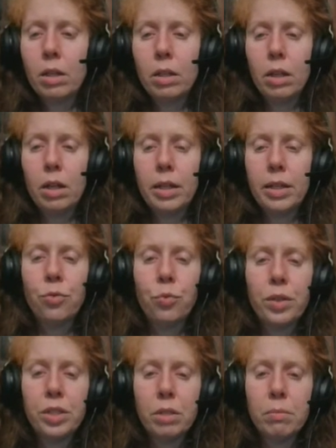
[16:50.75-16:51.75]
Uh, if
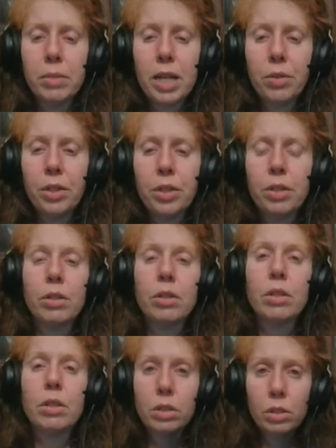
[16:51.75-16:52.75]
we jump down here
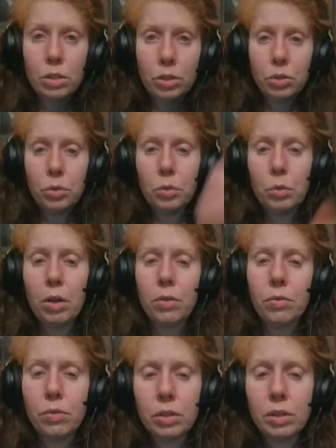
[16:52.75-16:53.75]
to
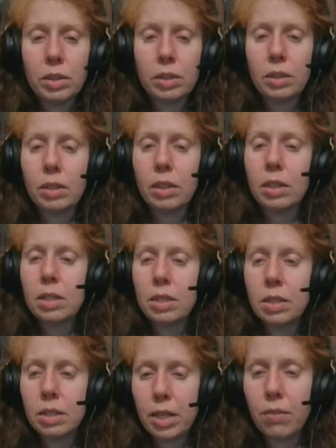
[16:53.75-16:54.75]
verse
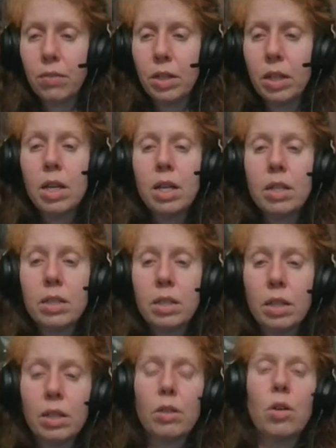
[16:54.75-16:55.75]
seven, it's
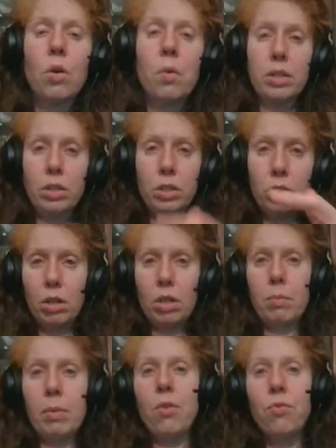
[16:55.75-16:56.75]
going to go on to talk
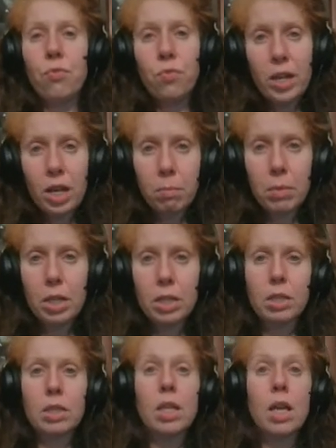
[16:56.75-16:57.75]
about
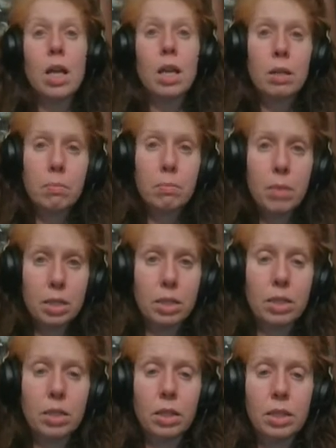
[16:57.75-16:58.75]
famines,
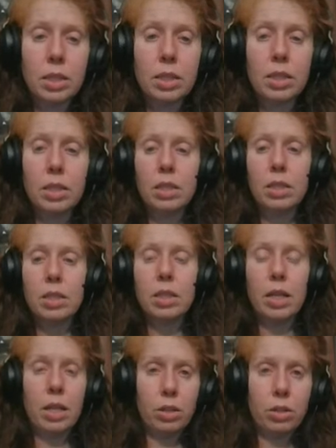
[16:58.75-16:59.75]
pestilences,
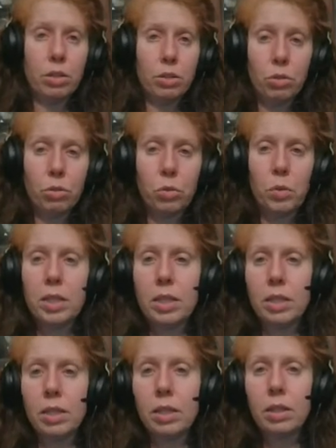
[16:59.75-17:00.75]
and earthquakes
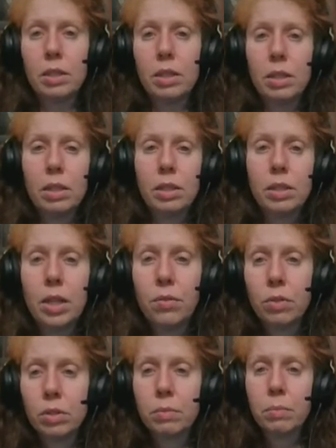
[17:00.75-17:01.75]
in
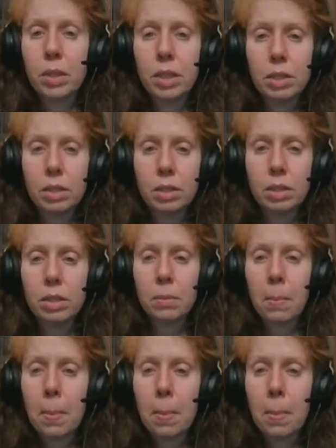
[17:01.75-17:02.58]
diverse places.